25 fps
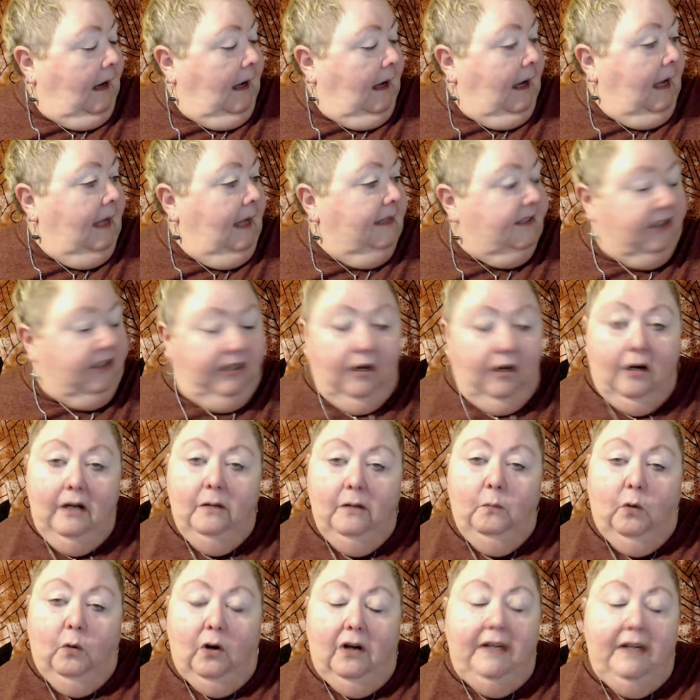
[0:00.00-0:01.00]
It started
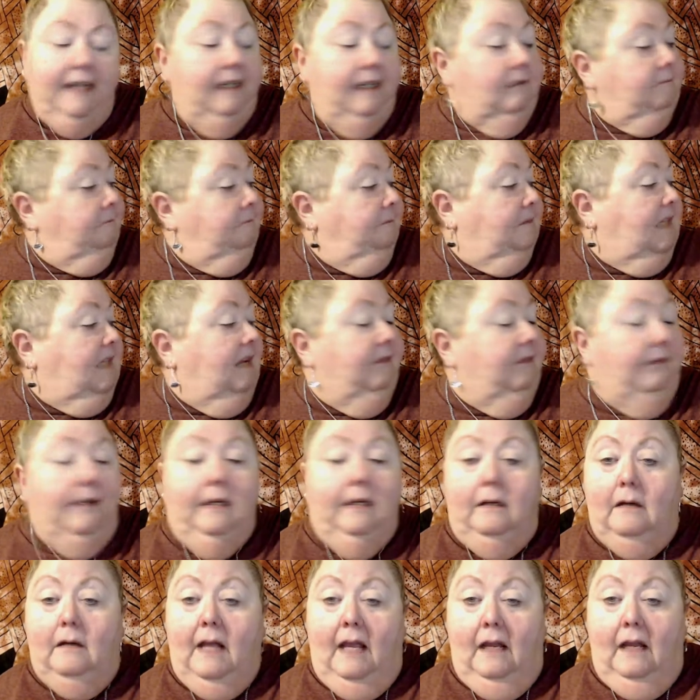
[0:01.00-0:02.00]
working. I
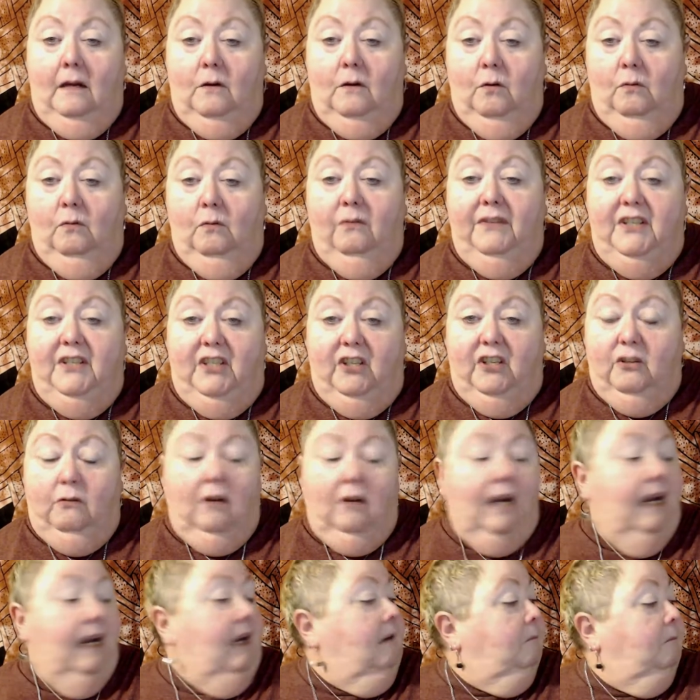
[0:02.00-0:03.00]
figured, hey, cool, this is great.